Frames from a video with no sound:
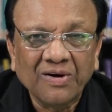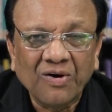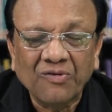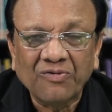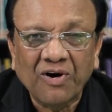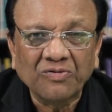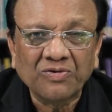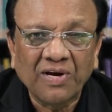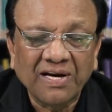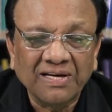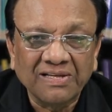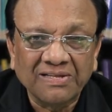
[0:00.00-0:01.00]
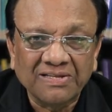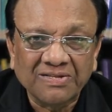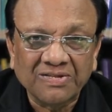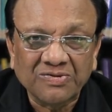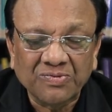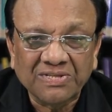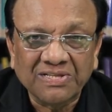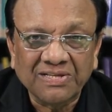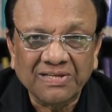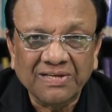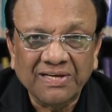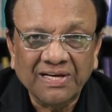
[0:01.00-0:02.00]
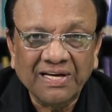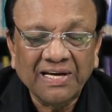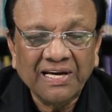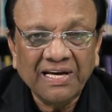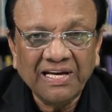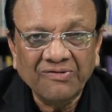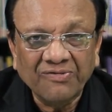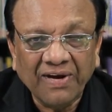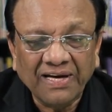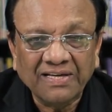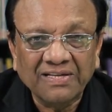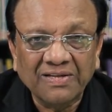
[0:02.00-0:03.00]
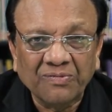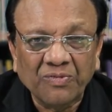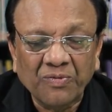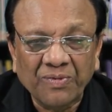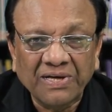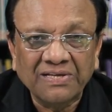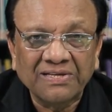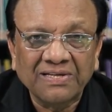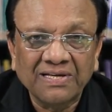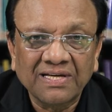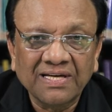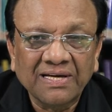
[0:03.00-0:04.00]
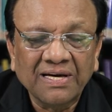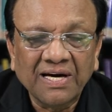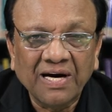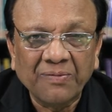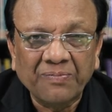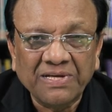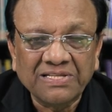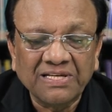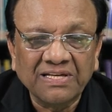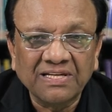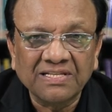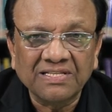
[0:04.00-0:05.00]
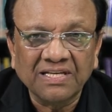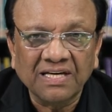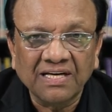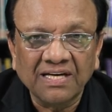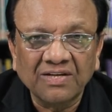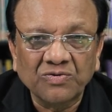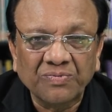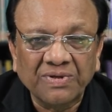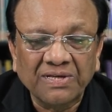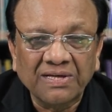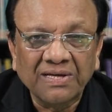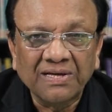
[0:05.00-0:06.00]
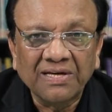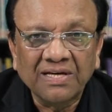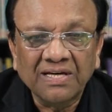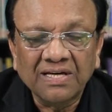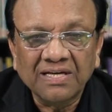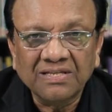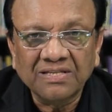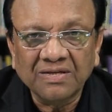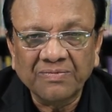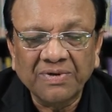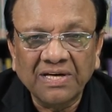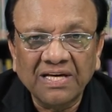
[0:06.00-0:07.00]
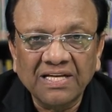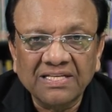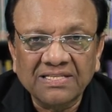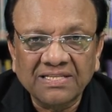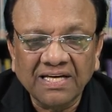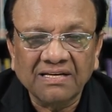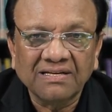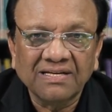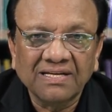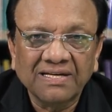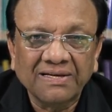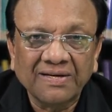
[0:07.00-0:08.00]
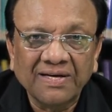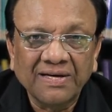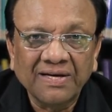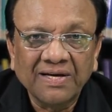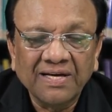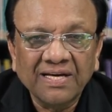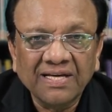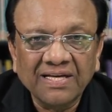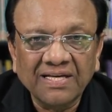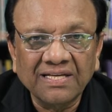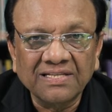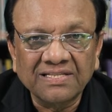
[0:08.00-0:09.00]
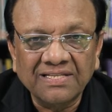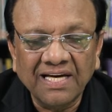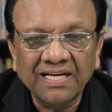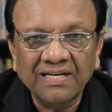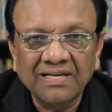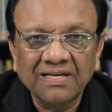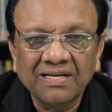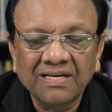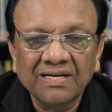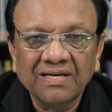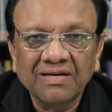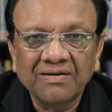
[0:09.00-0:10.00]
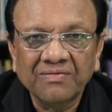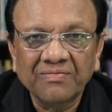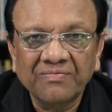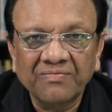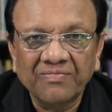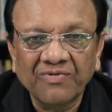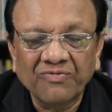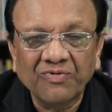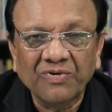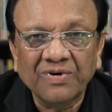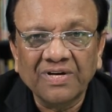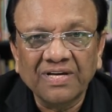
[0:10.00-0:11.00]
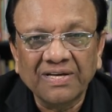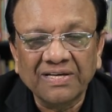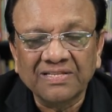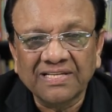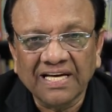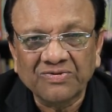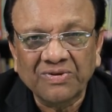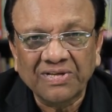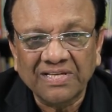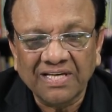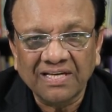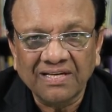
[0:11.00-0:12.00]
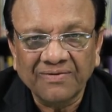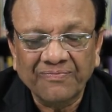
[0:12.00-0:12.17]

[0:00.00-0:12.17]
of how to handle this situation. In fact, the moment a patient is declared to be terminally sick, he is dead before he is actually dead.